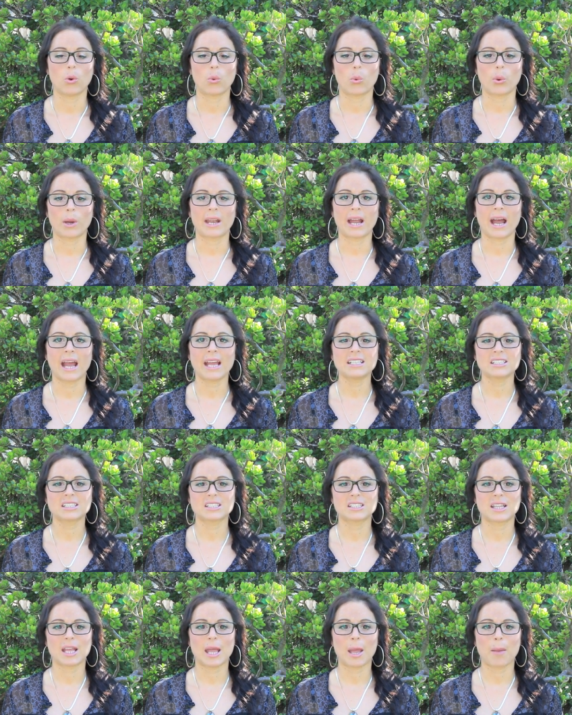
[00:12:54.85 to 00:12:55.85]
When I
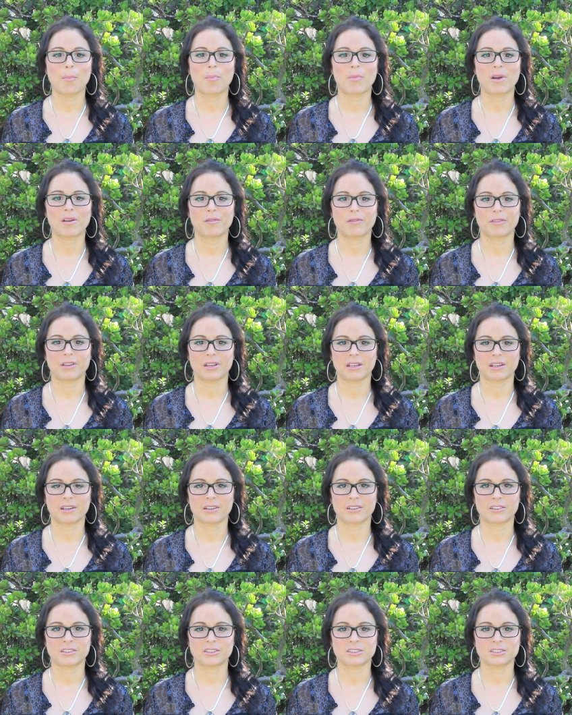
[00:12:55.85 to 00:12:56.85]
snap my
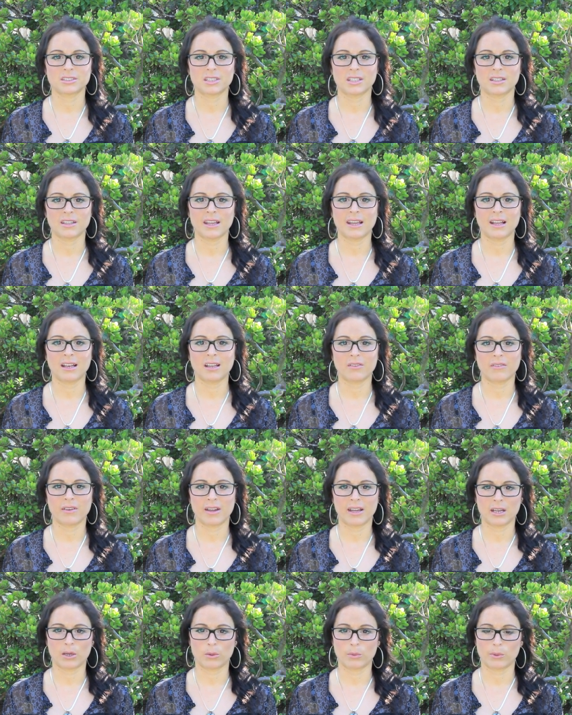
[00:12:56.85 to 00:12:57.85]
fingers, that
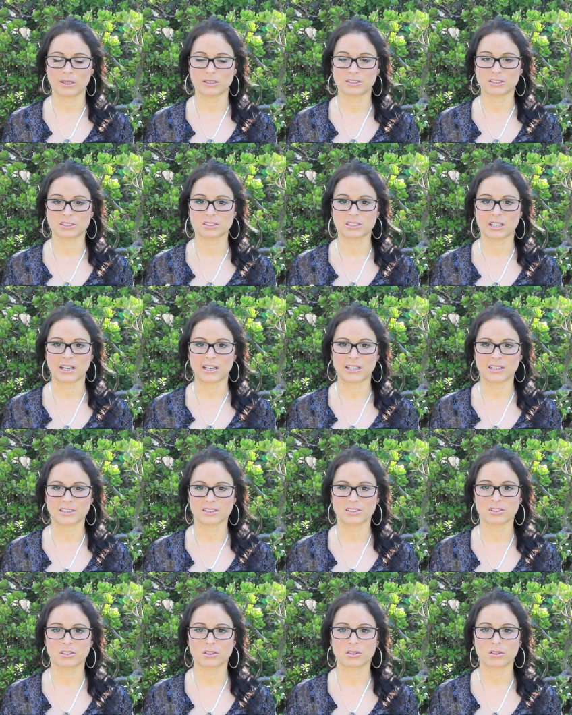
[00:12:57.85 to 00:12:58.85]
elevator will
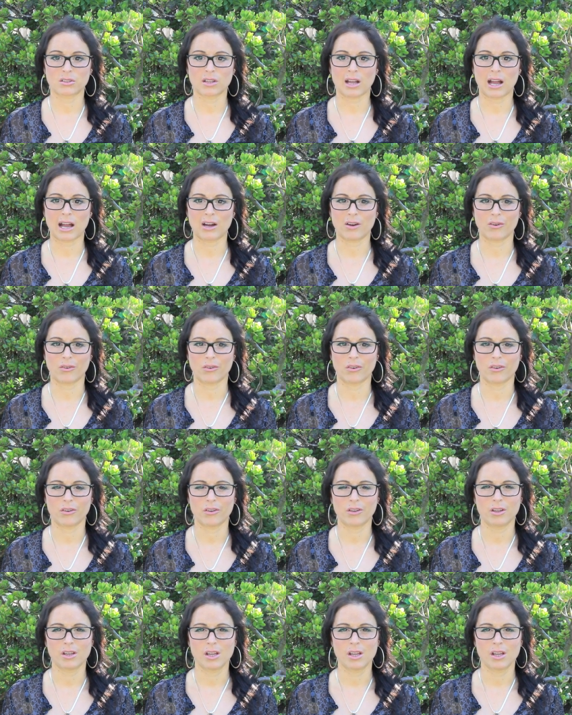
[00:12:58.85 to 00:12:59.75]
start down.